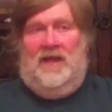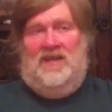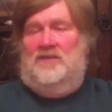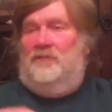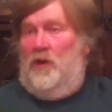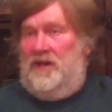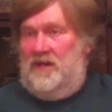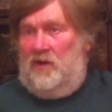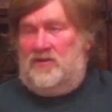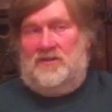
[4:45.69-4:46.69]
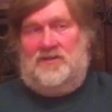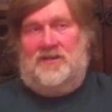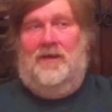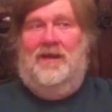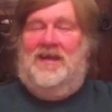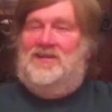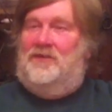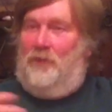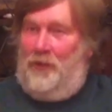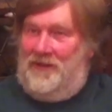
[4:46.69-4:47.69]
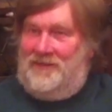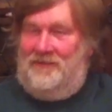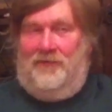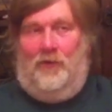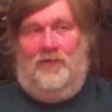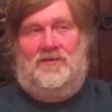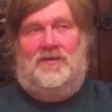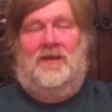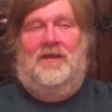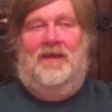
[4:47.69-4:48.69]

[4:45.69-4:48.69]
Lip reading: he's avoided otters, he's avoided the floods,